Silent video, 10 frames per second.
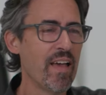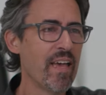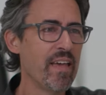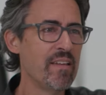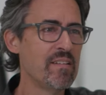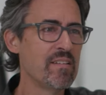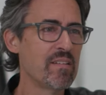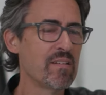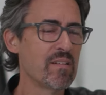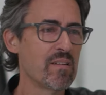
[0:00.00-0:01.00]
And
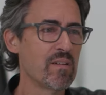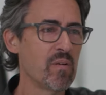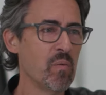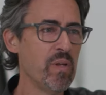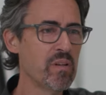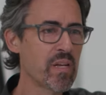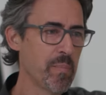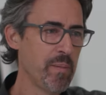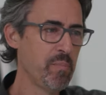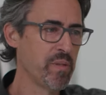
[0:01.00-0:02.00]
we look at
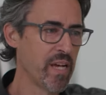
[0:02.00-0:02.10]
people